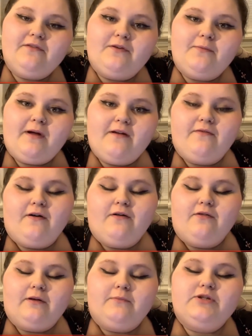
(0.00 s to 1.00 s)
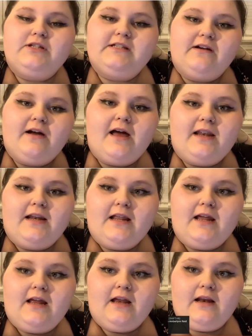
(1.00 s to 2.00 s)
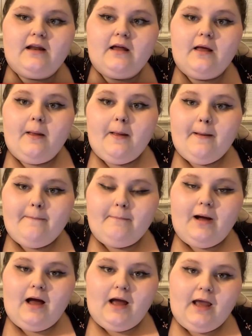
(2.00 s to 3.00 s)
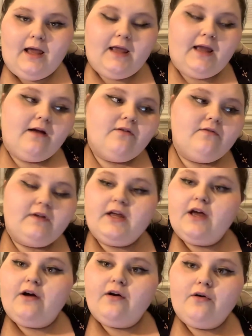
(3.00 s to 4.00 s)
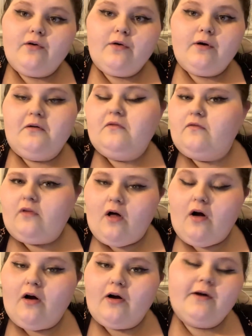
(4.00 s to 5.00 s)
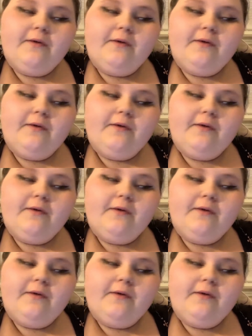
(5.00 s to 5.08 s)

from my phone. I'm just now editing my video vlog.